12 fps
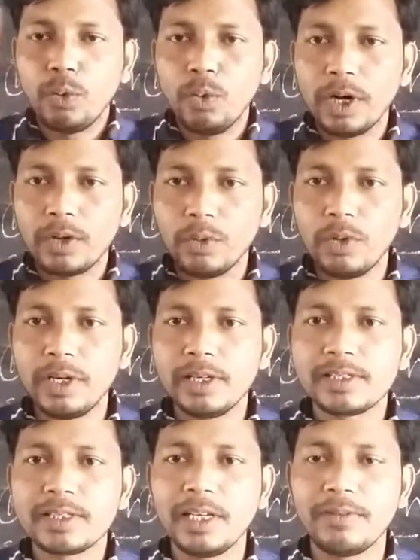one word
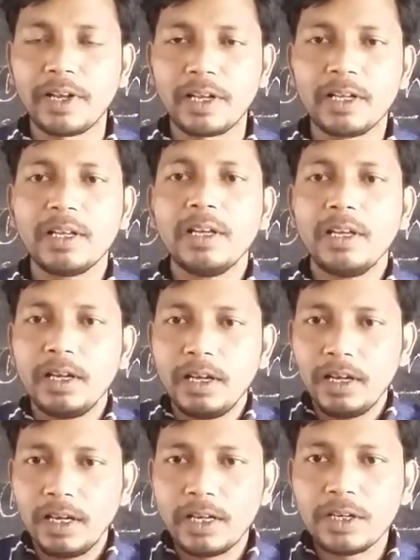is given
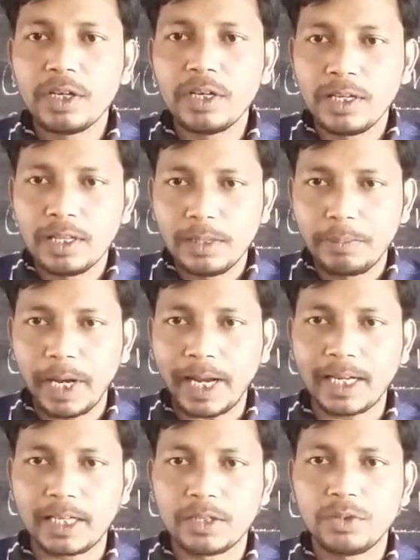in the
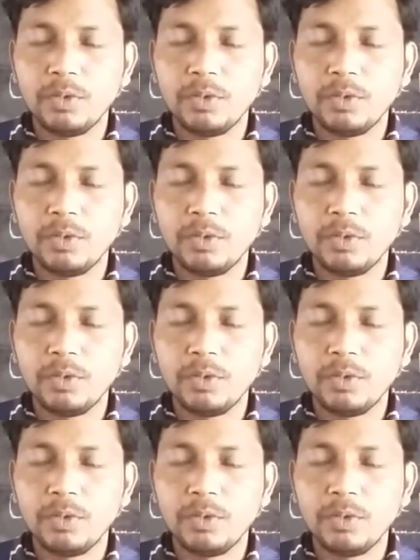bracket.